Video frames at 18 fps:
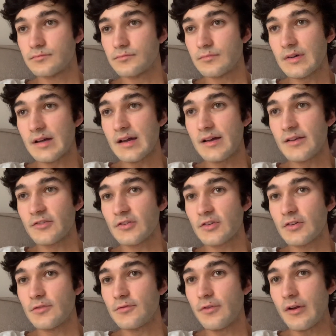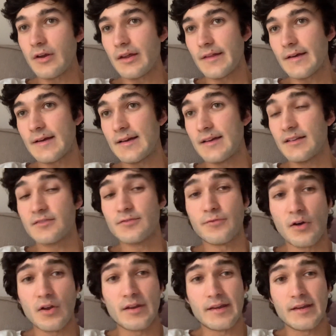Nah, that's a good volley. That it's a
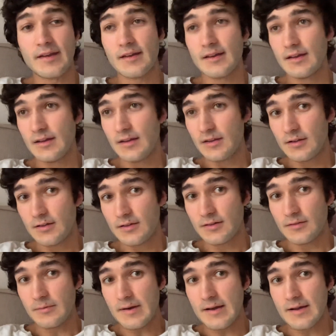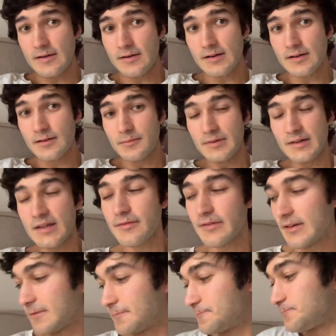volley. Wow, I can't believe
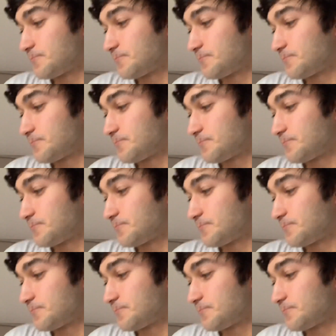it.